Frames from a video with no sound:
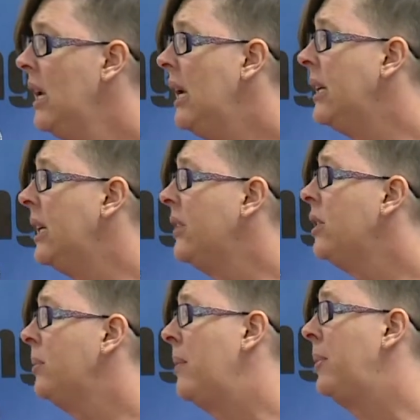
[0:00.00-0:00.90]
And
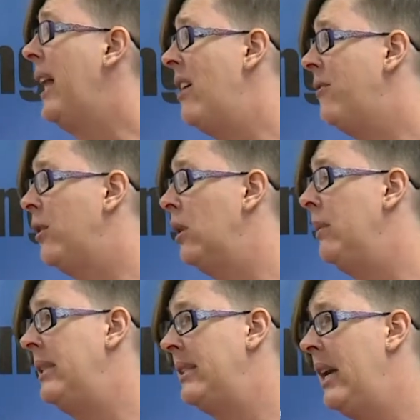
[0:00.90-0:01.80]
given my platform
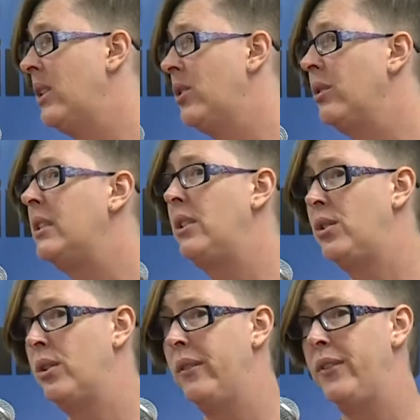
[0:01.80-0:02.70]
as National
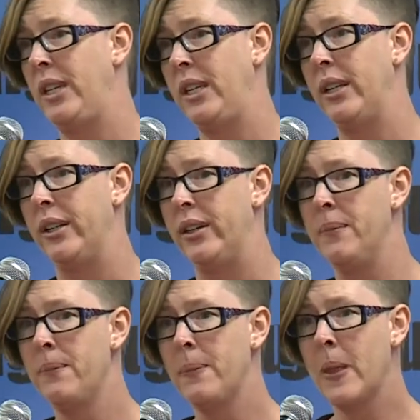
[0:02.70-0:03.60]
Teacher of the Year,
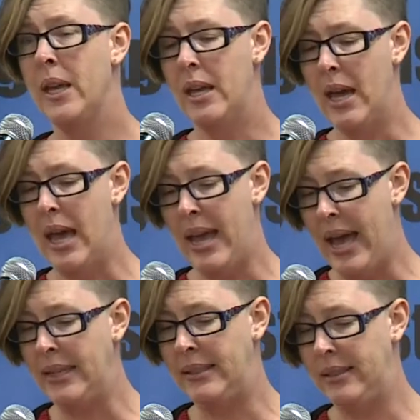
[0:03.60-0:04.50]
I
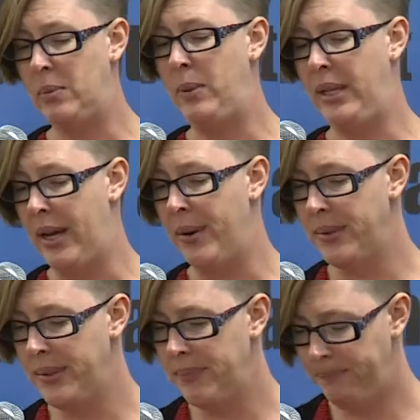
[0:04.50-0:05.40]
had to speak out.